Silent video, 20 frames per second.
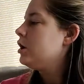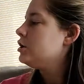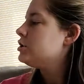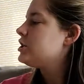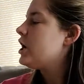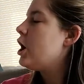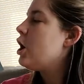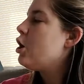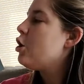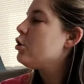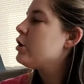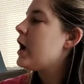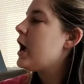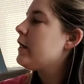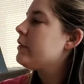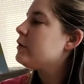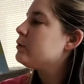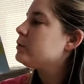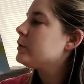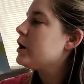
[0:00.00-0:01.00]
Toad
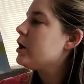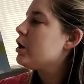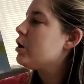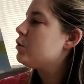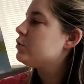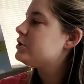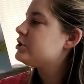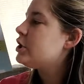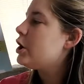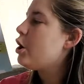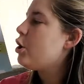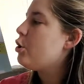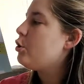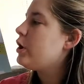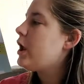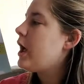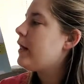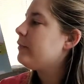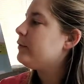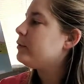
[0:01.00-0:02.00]
on the road, toad
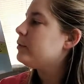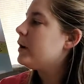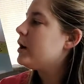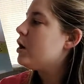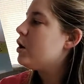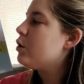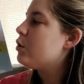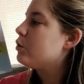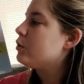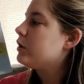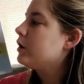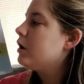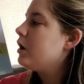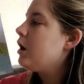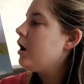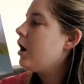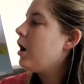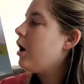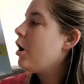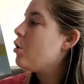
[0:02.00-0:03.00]
on the road.
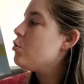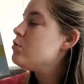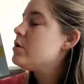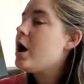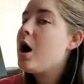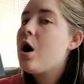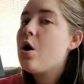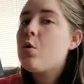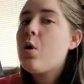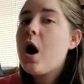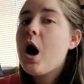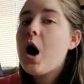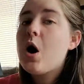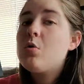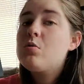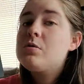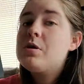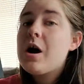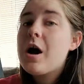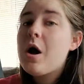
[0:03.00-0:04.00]
Oh no,
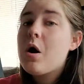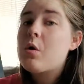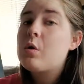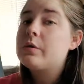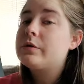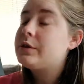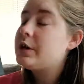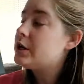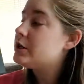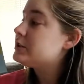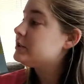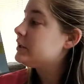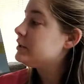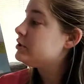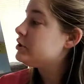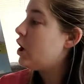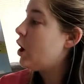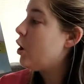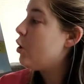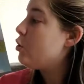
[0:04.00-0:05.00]
oh no, there's a
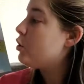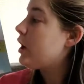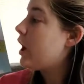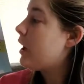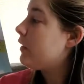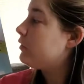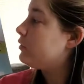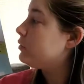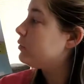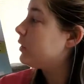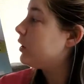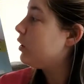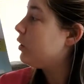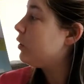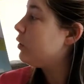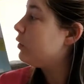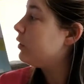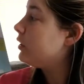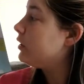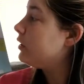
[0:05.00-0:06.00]
toad on the
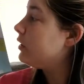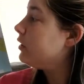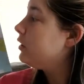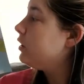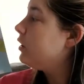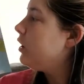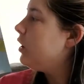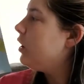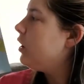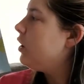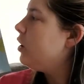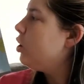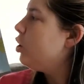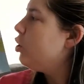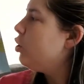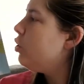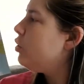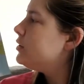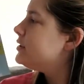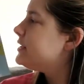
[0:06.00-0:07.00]
road.
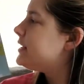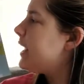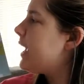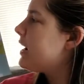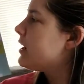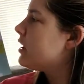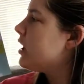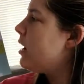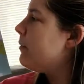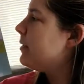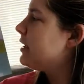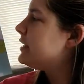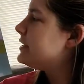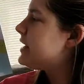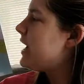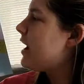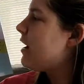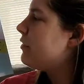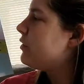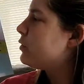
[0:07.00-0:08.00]
Who's that coming
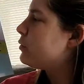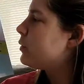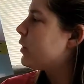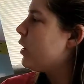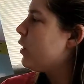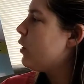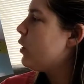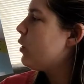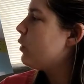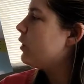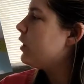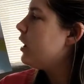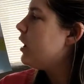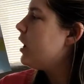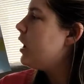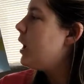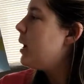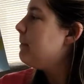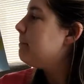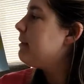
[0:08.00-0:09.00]
down the road?
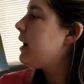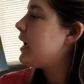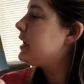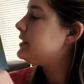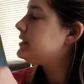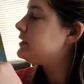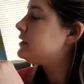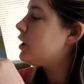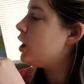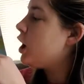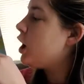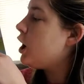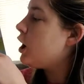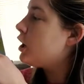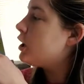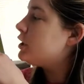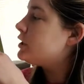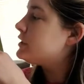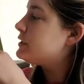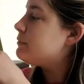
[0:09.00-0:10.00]
My
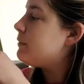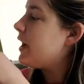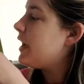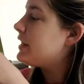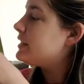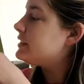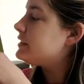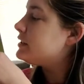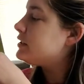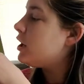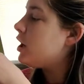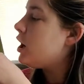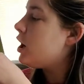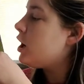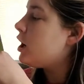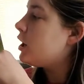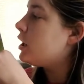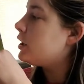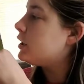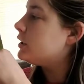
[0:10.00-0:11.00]
stars, my
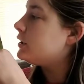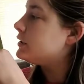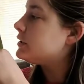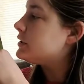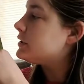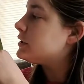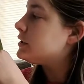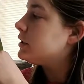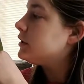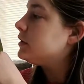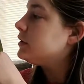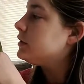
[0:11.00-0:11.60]
stars.